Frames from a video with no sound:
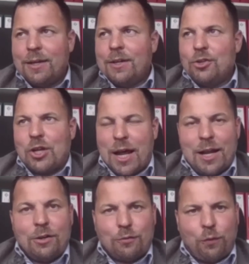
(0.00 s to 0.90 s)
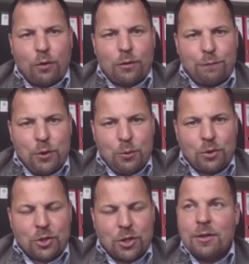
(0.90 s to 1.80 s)
challenge for the
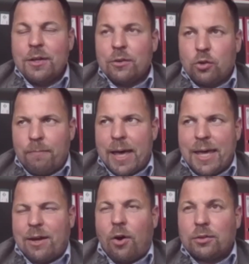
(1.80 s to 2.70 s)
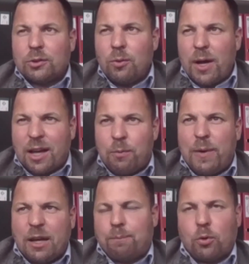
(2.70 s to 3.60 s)
future to make also a
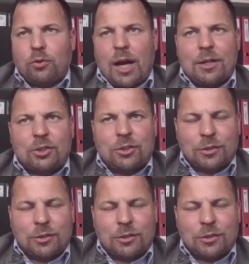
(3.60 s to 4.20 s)
quick production.